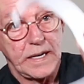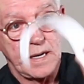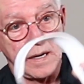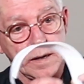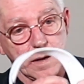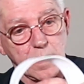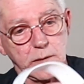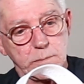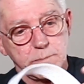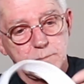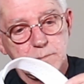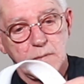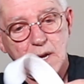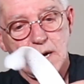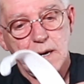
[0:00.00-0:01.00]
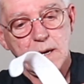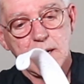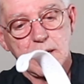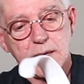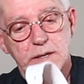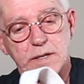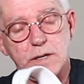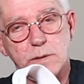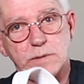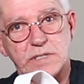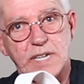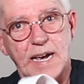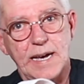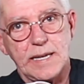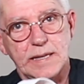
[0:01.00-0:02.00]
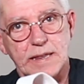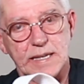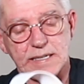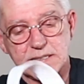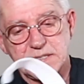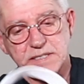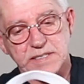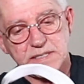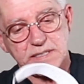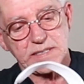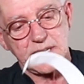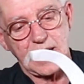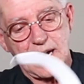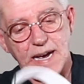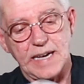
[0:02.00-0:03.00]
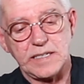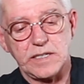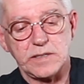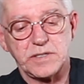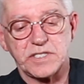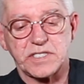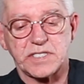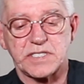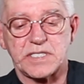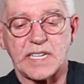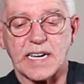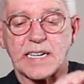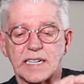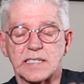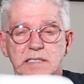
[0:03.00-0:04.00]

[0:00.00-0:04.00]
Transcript: here. You take this and you stick